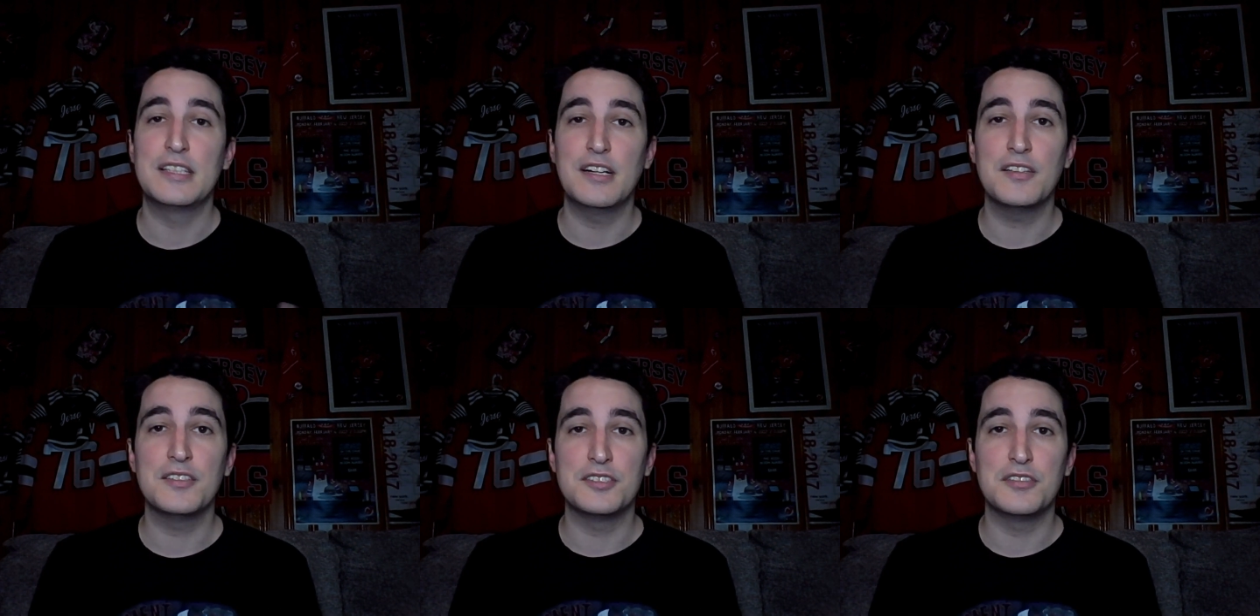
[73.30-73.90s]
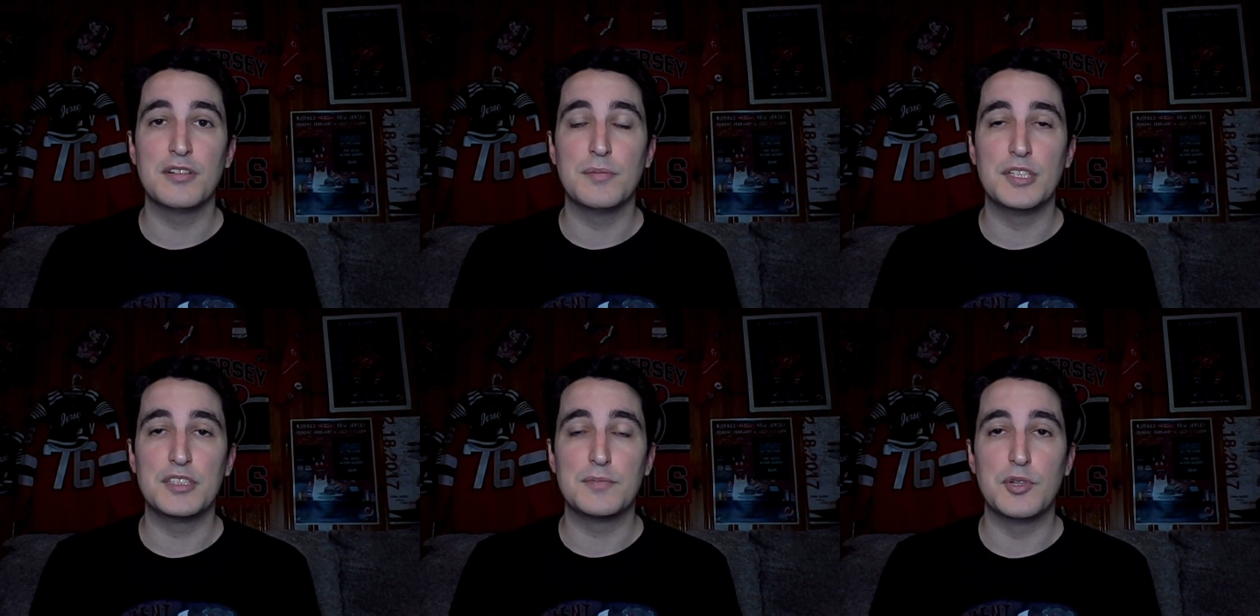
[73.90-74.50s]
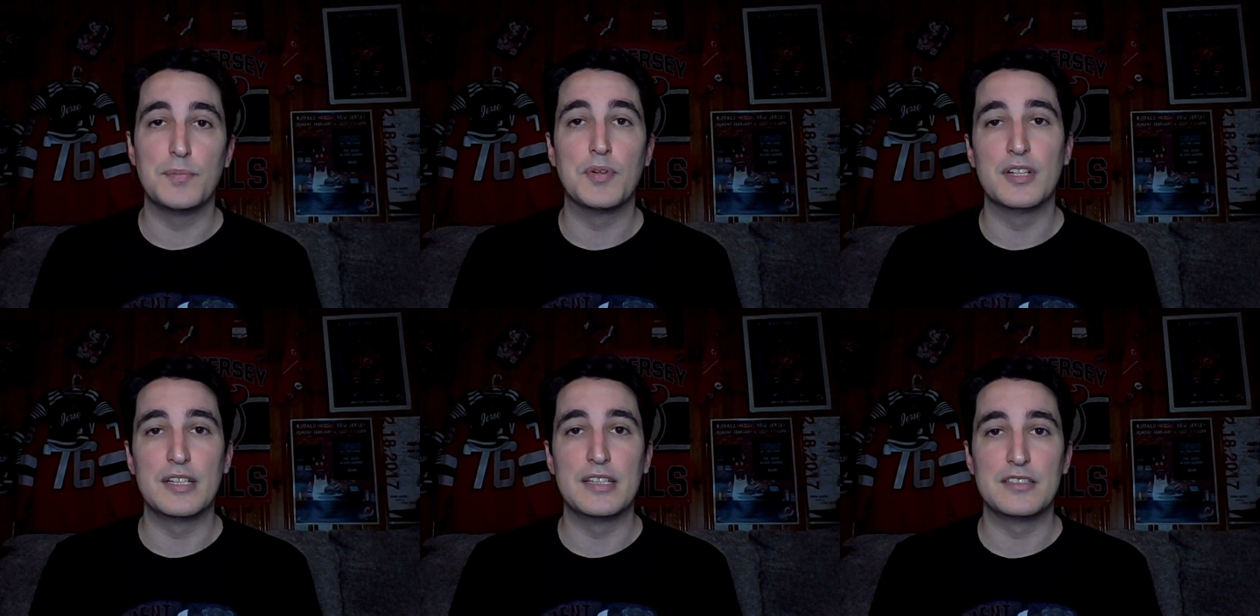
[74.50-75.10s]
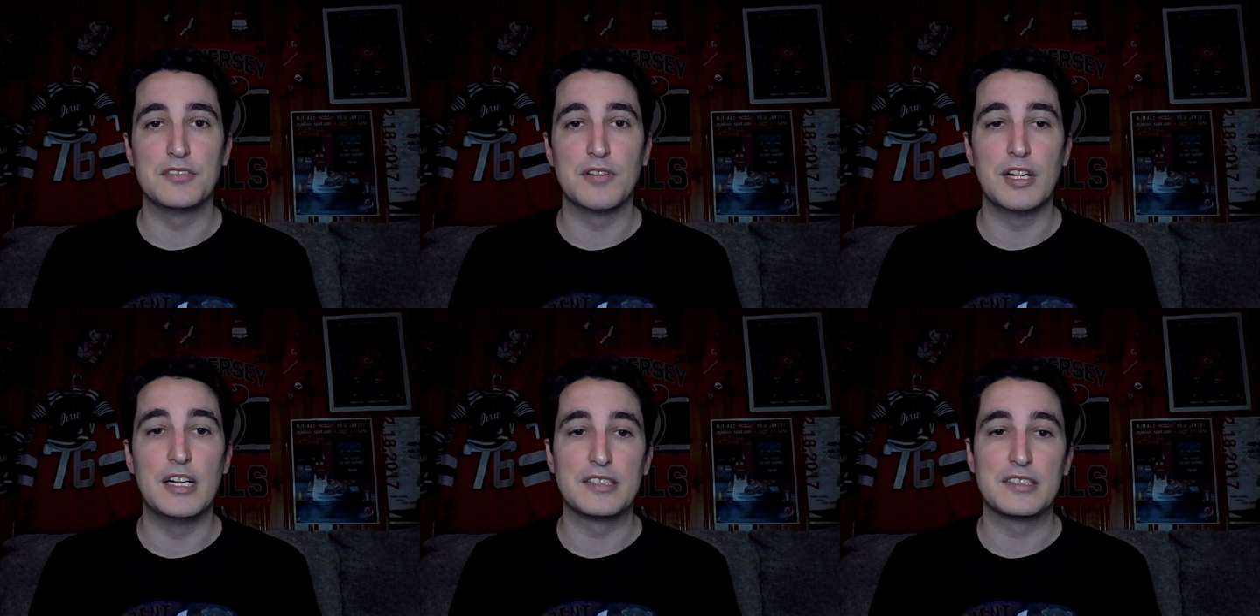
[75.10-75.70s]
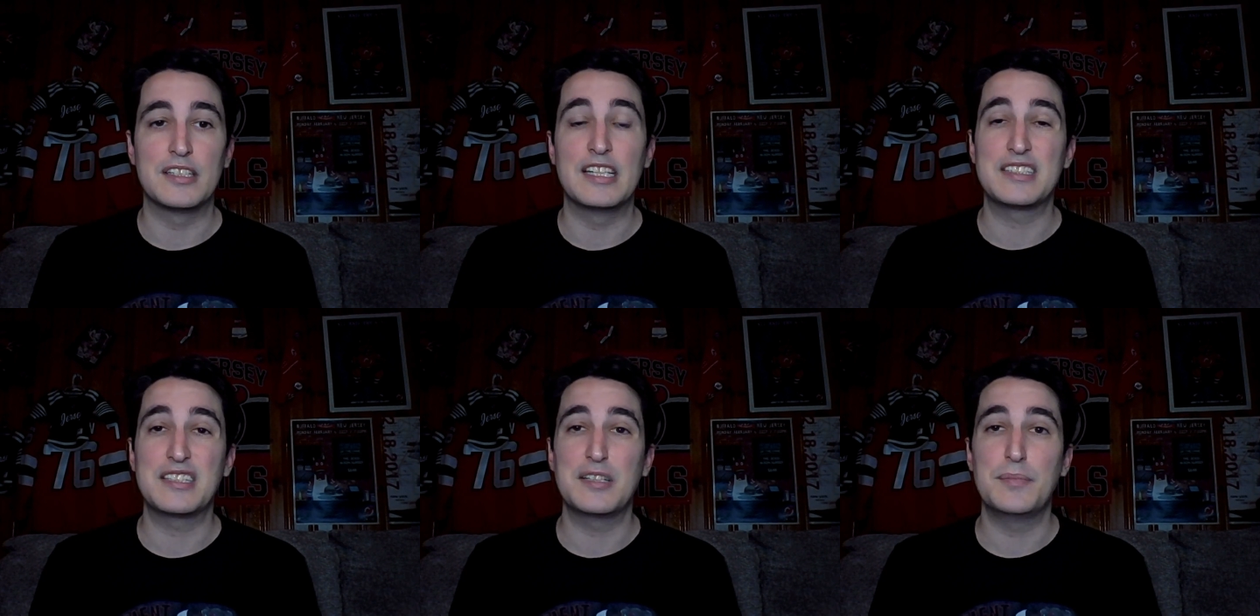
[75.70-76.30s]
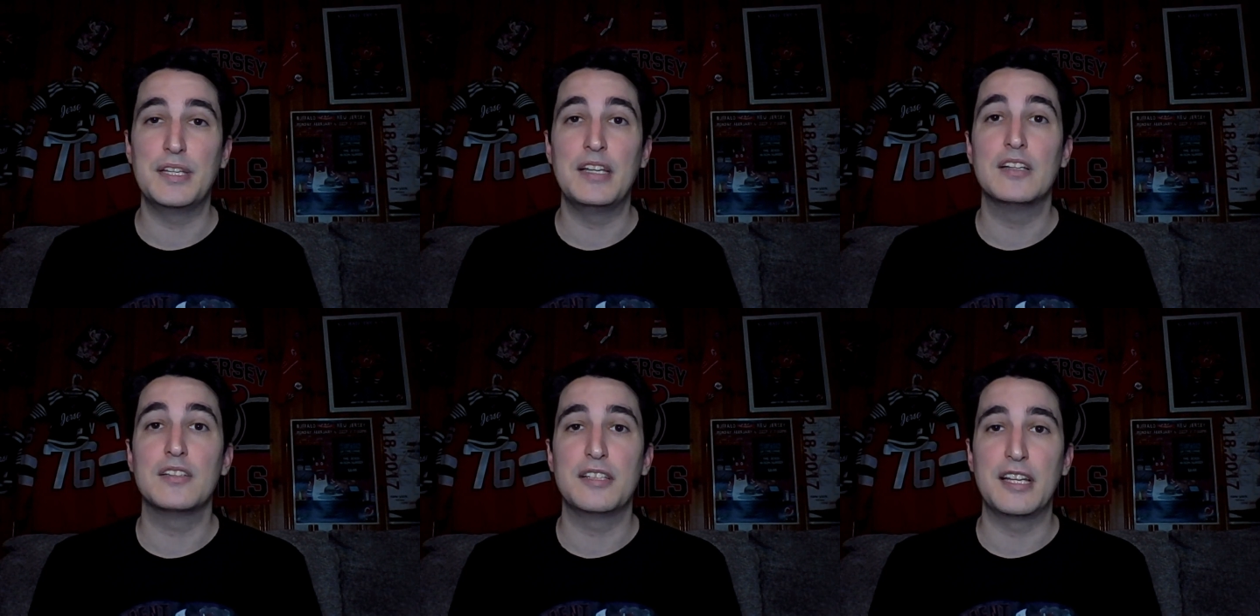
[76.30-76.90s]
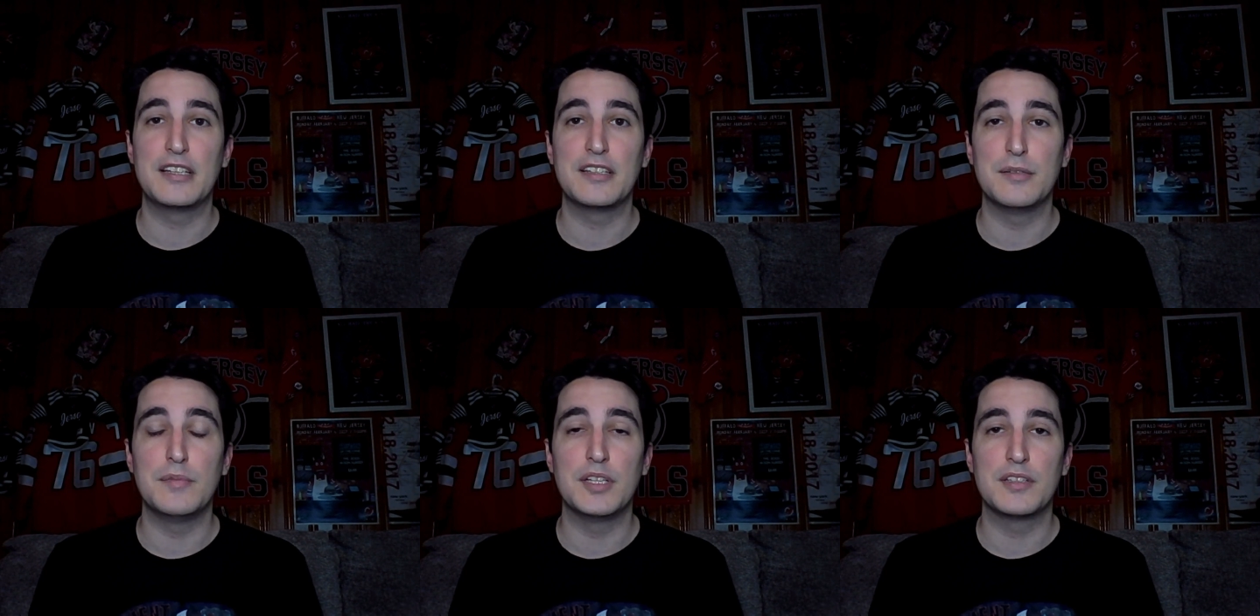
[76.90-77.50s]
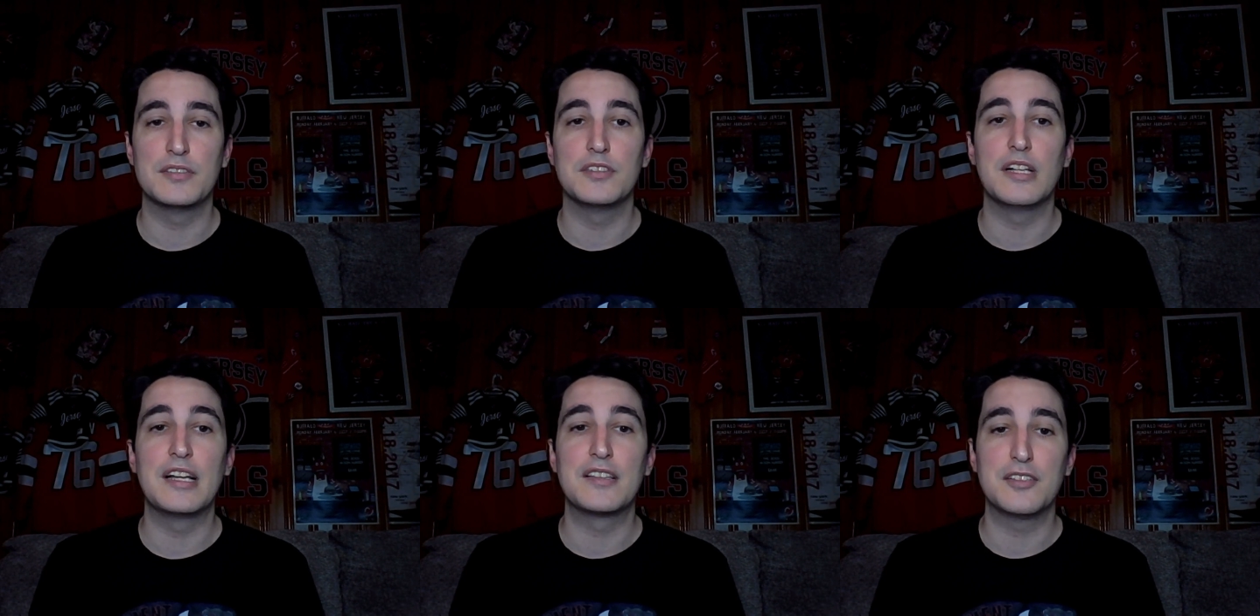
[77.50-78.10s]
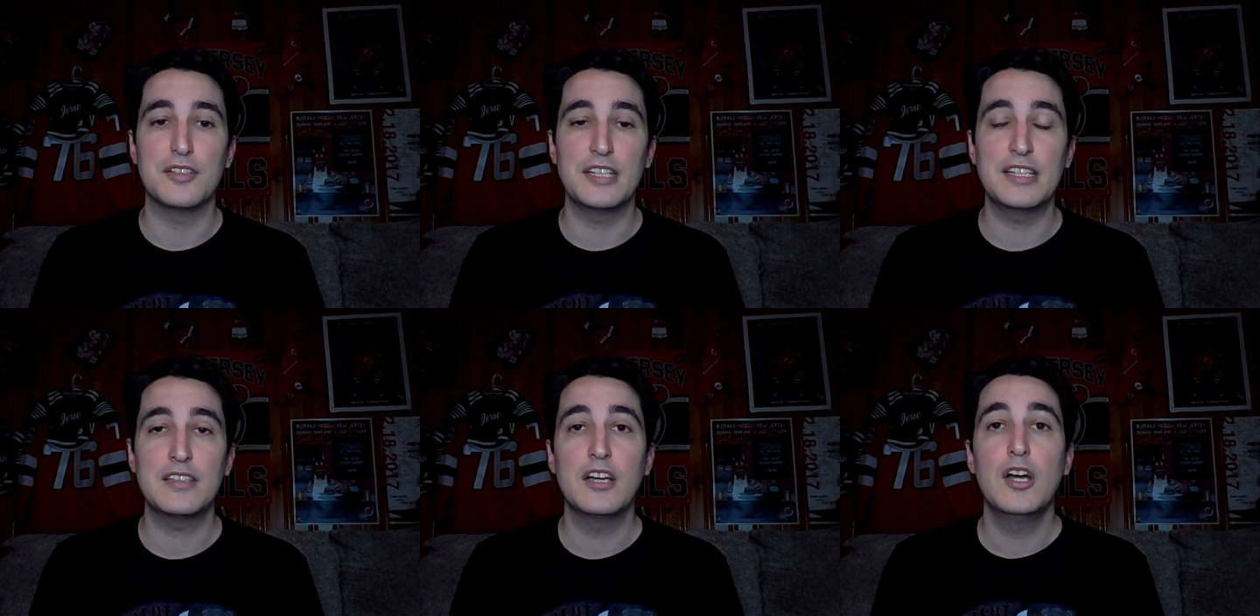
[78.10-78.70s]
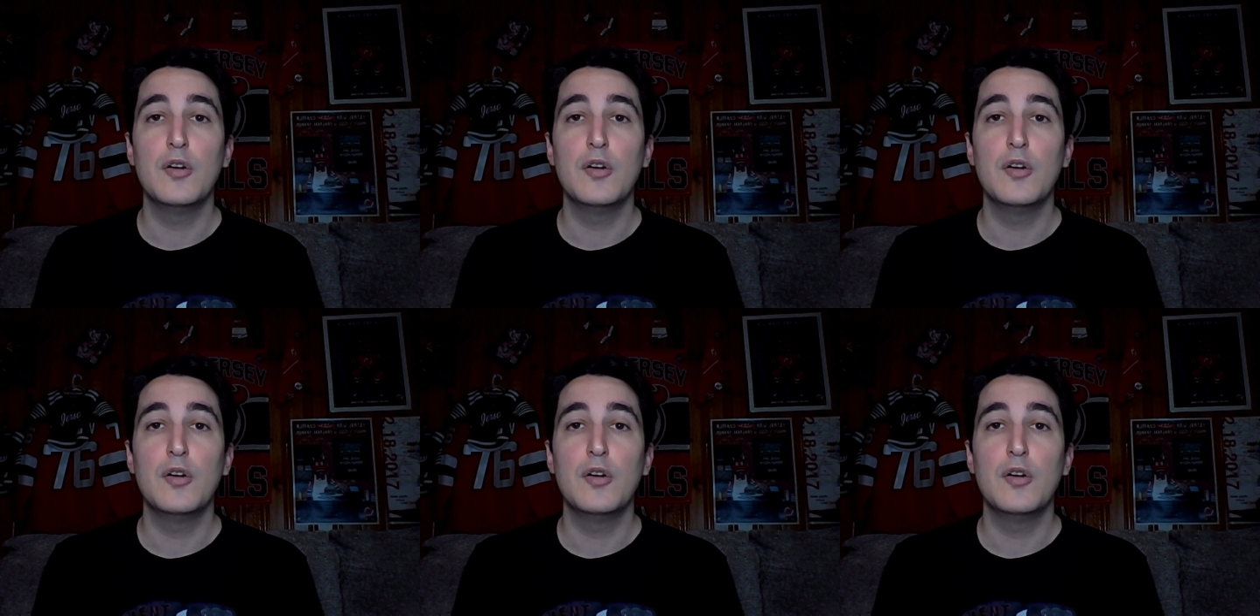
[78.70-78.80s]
The other two are much more pertinent to us, and that's going to be the end of the month on July 30th